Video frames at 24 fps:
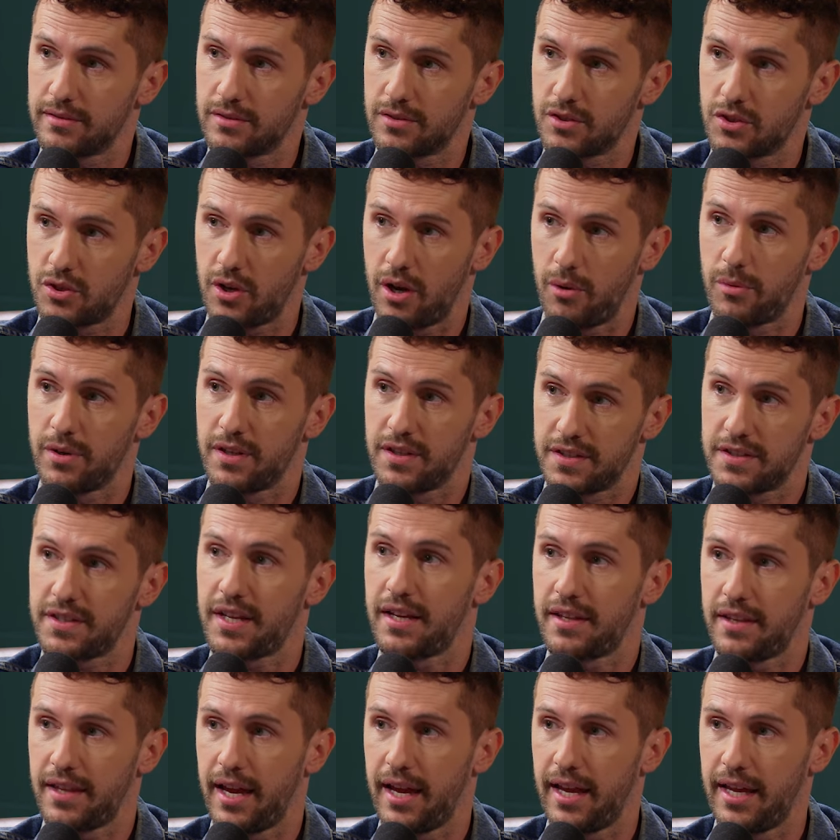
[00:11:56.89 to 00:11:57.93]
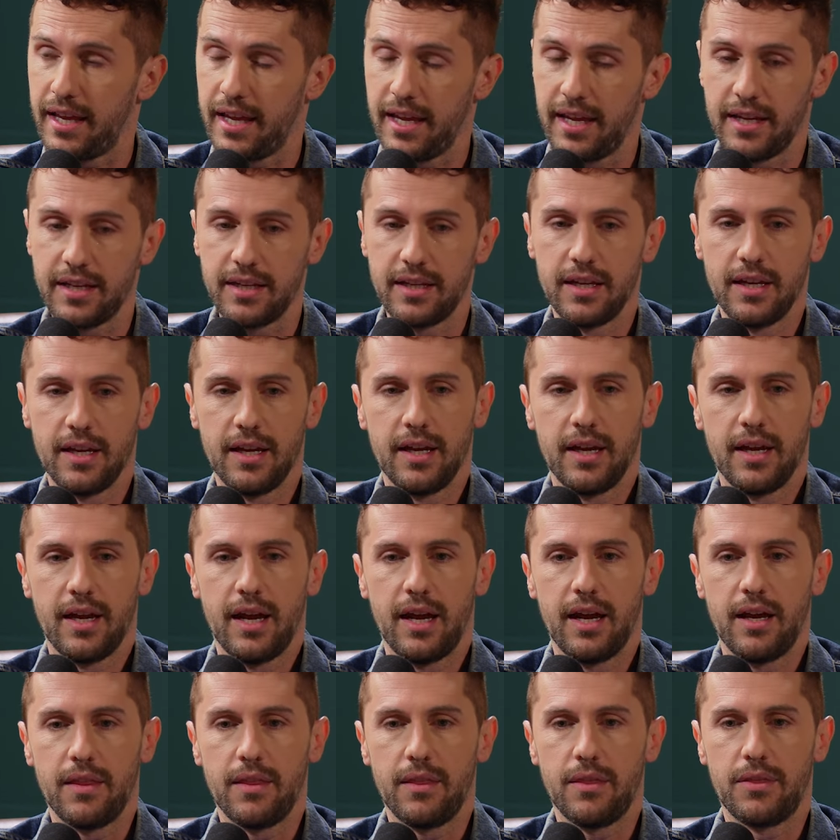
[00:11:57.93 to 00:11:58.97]
So I want to say that. And
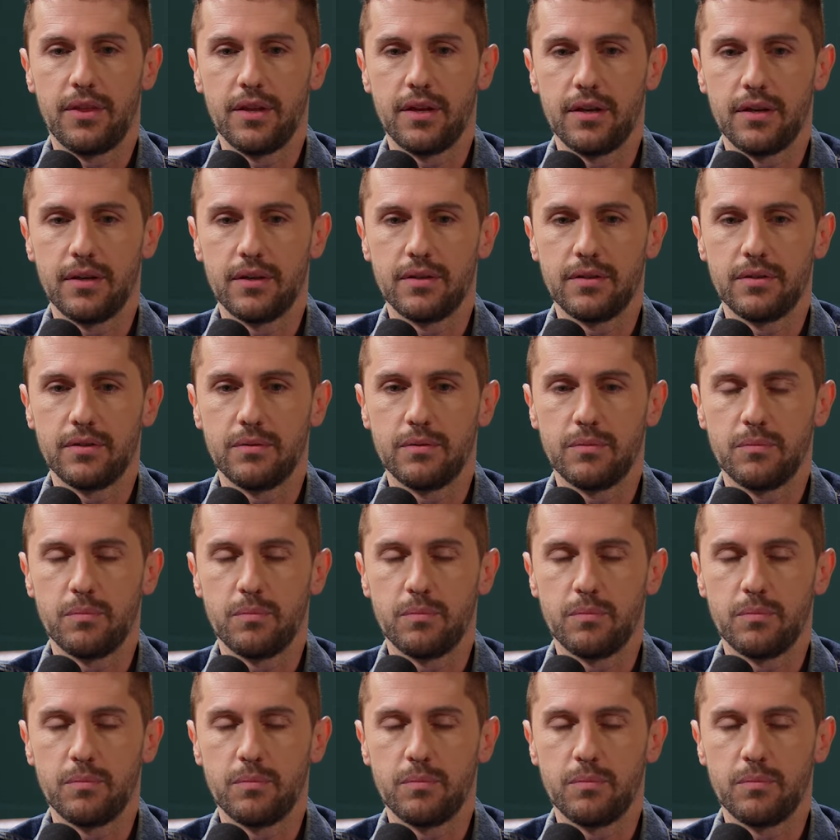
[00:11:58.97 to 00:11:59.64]
the